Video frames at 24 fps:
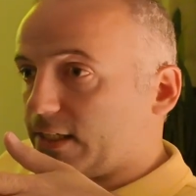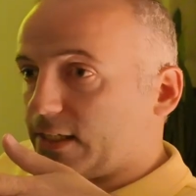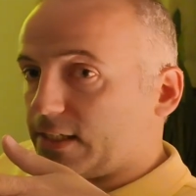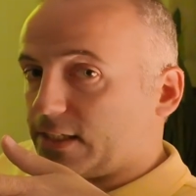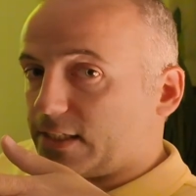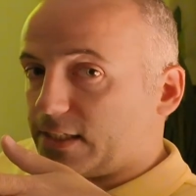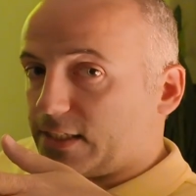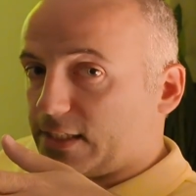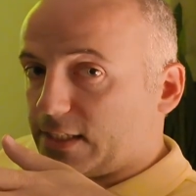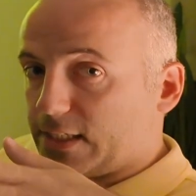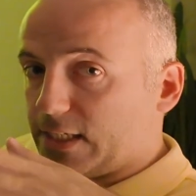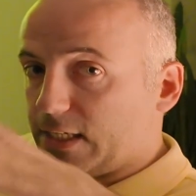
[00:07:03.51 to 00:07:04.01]

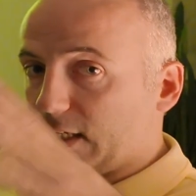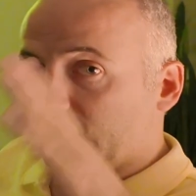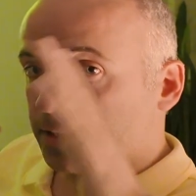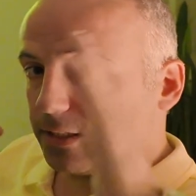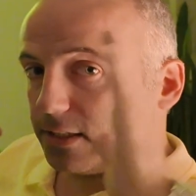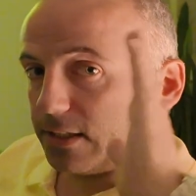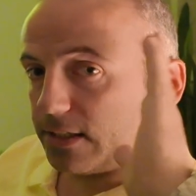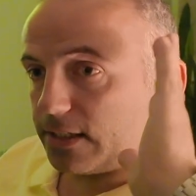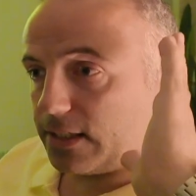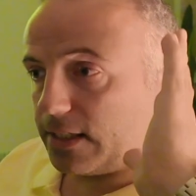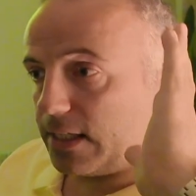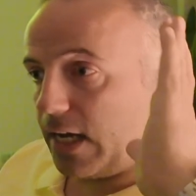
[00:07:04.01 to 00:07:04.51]
seal
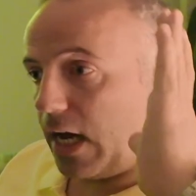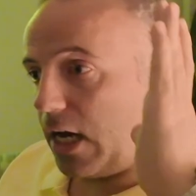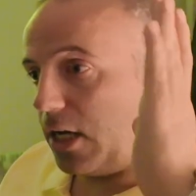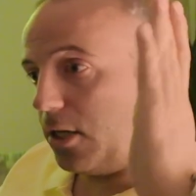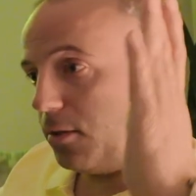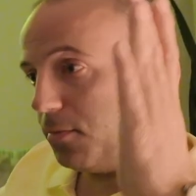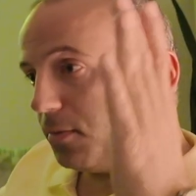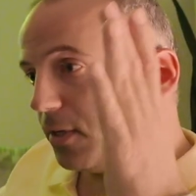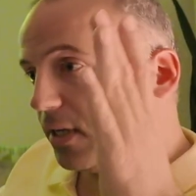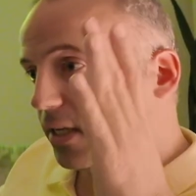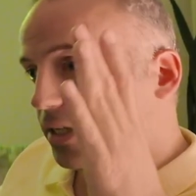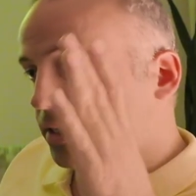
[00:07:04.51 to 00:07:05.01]
the
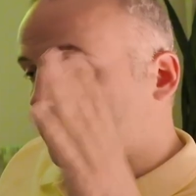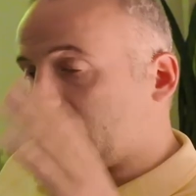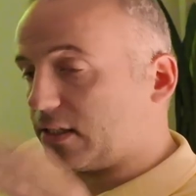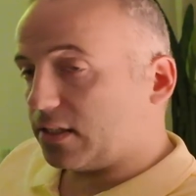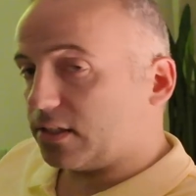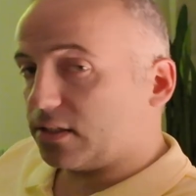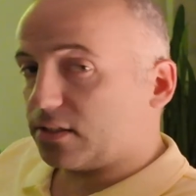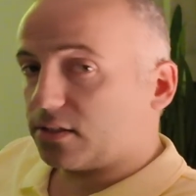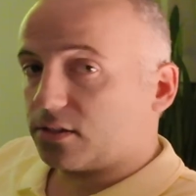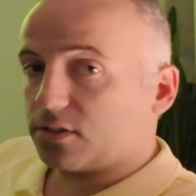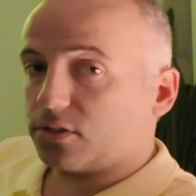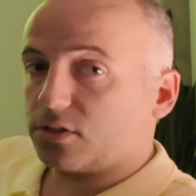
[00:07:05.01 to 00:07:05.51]
side
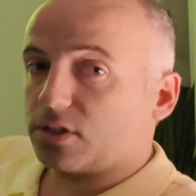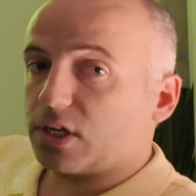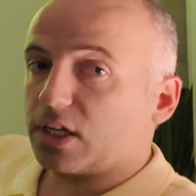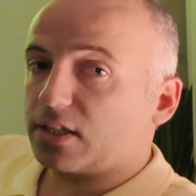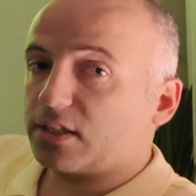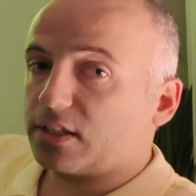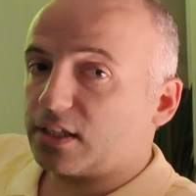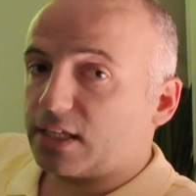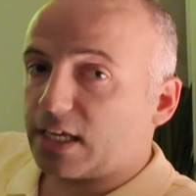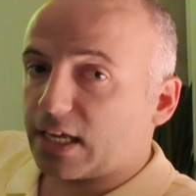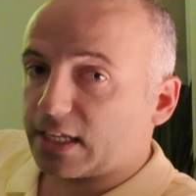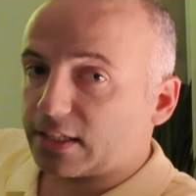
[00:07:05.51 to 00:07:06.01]
pieces to
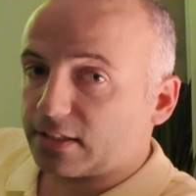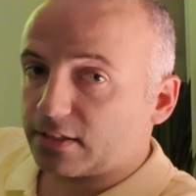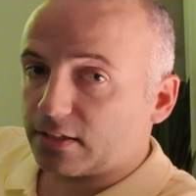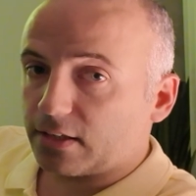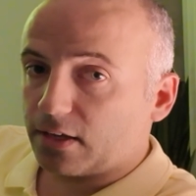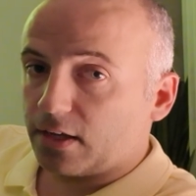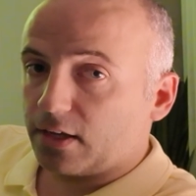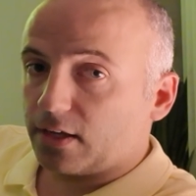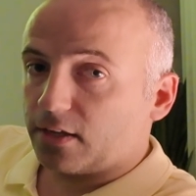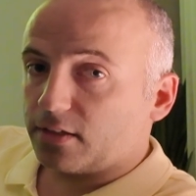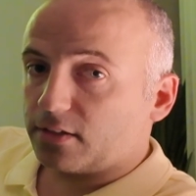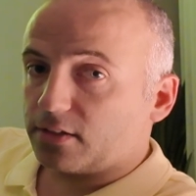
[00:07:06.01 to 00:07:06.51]
not to get
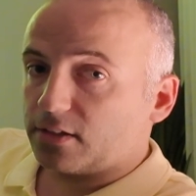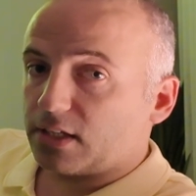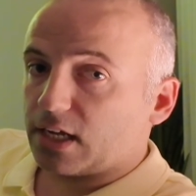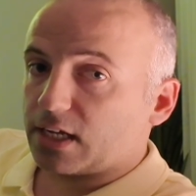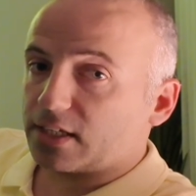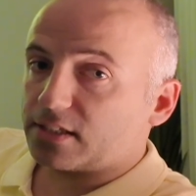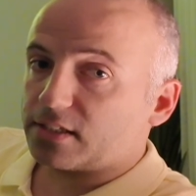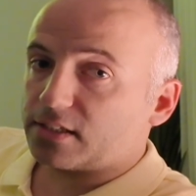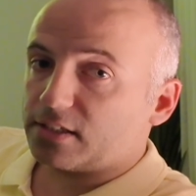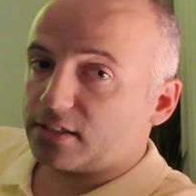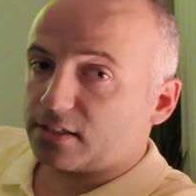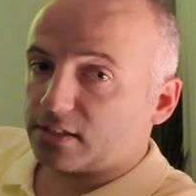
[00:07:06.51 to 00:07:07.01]

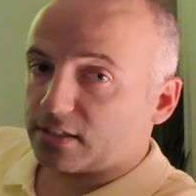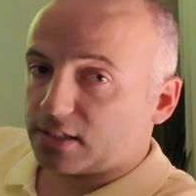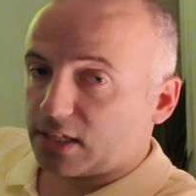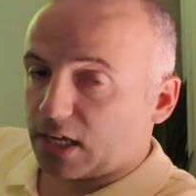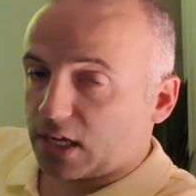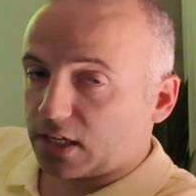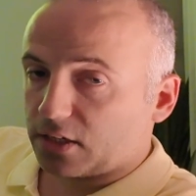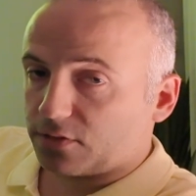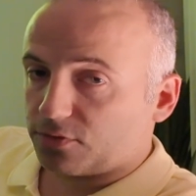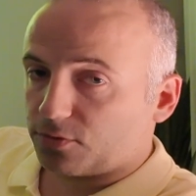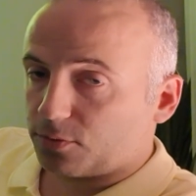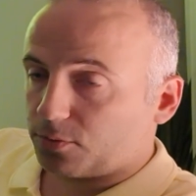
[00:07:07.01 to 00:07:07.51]
dust
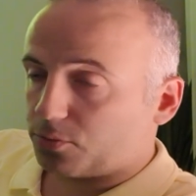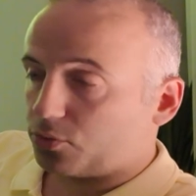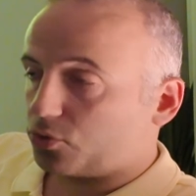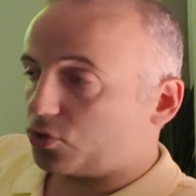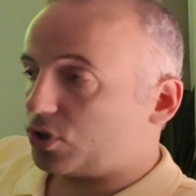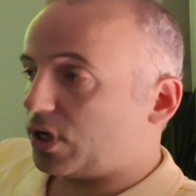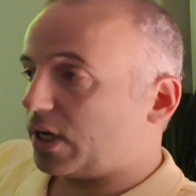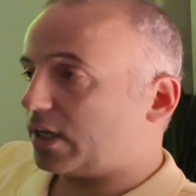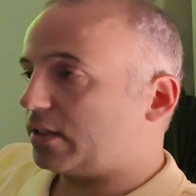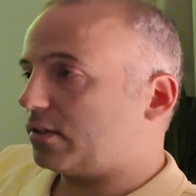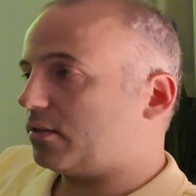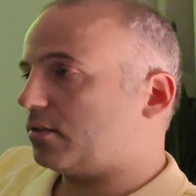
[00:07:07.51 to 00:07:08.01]
inside of the
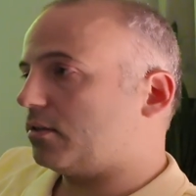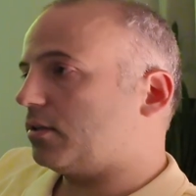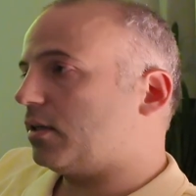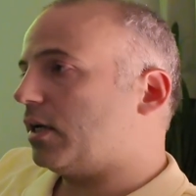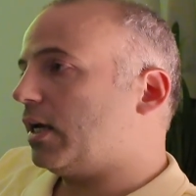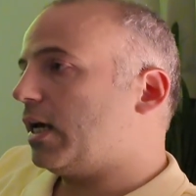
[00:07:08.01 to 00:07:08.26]
projector.